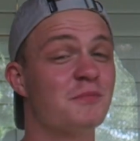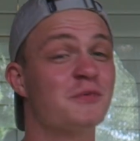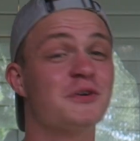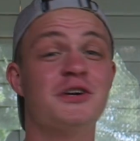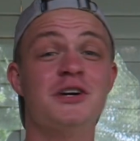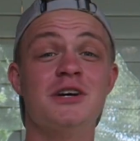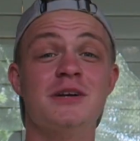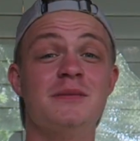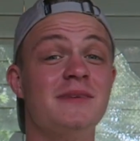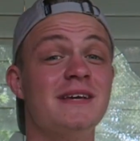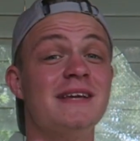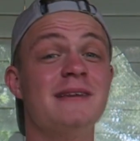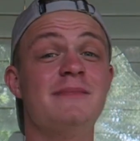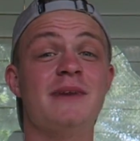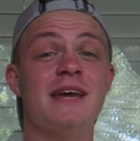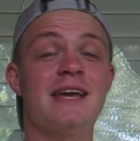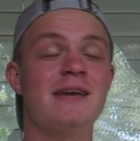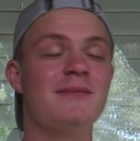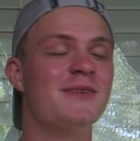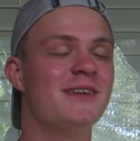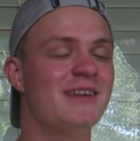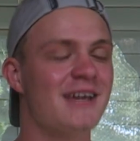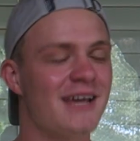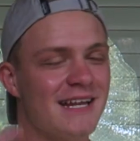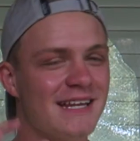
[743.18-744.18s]
Could be,
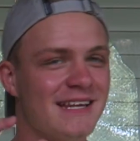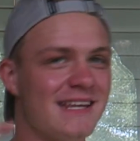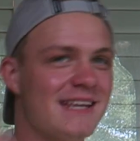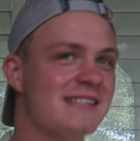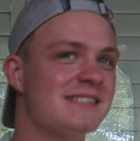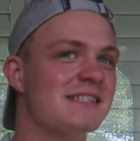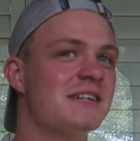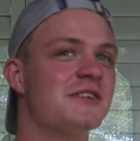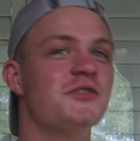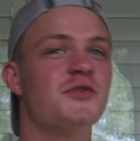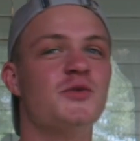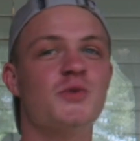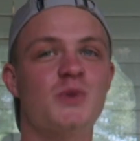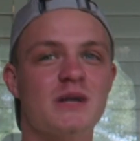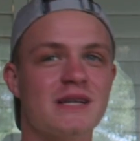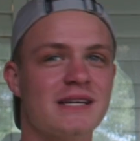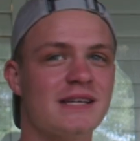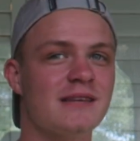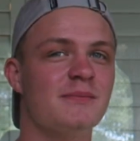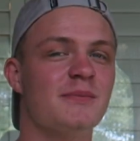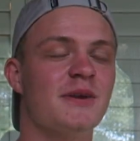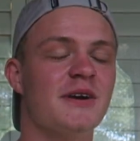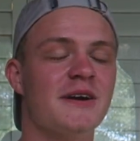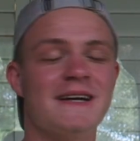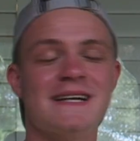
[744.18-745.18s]
maybe, and yes, I do want to
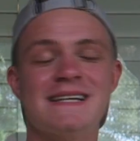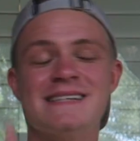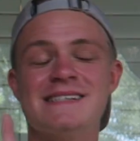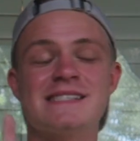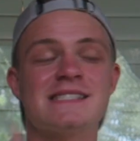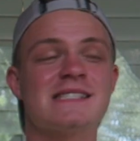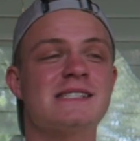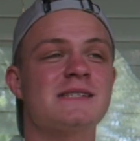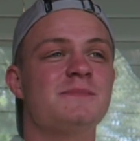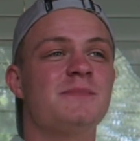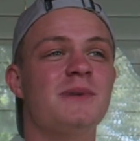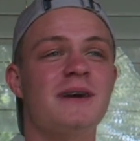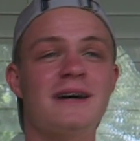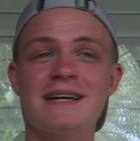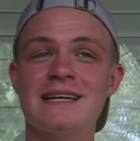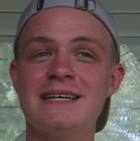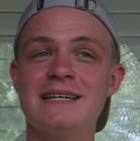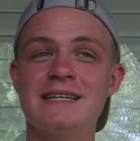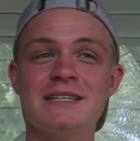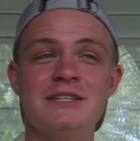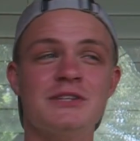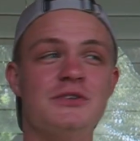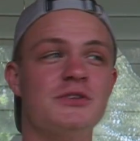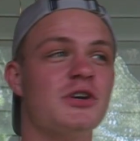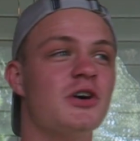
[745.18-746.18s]
get married,
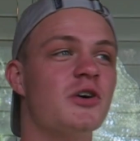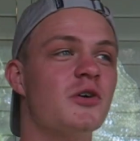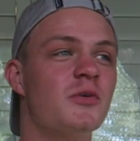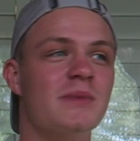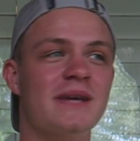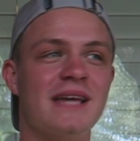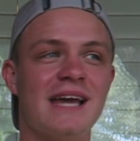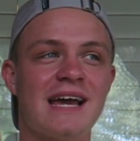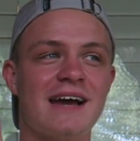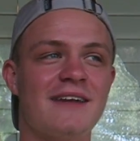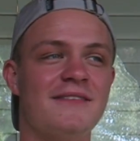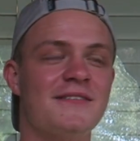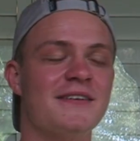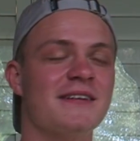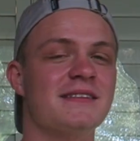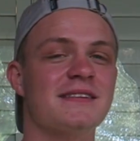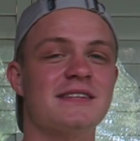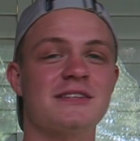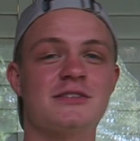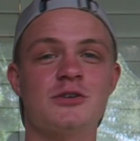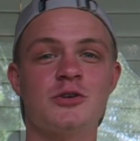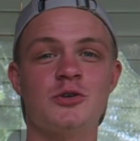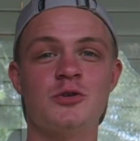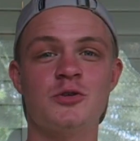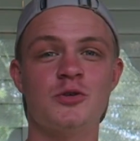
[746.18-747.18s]
despite, you know, me having
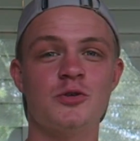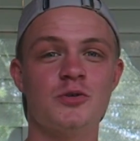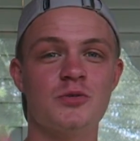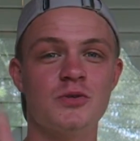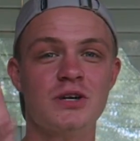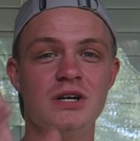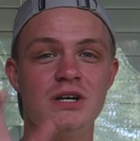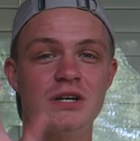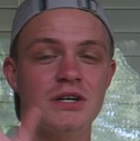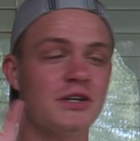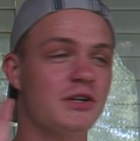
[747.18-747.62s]
this whole,